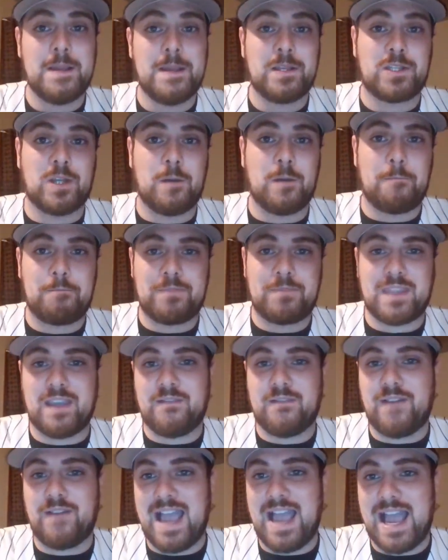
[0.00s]
So
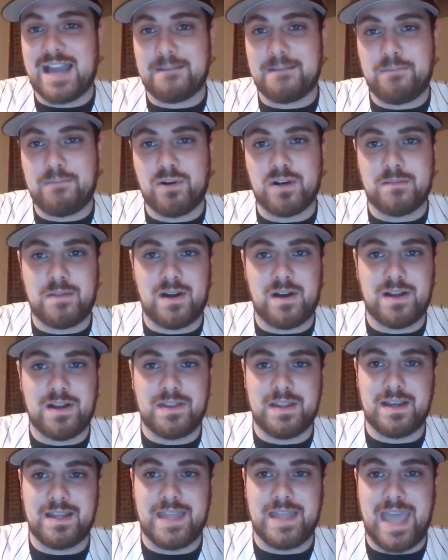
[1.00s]
if I had to put him on
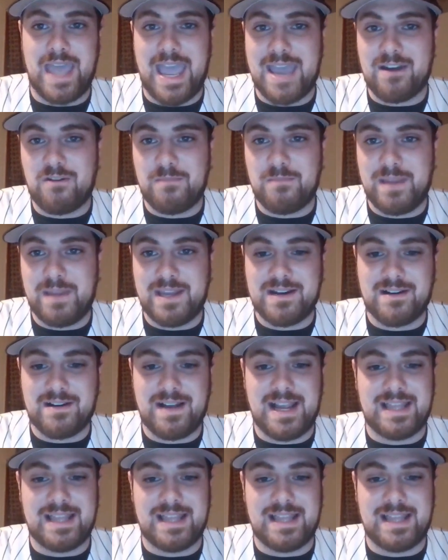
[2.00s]
the Adometer,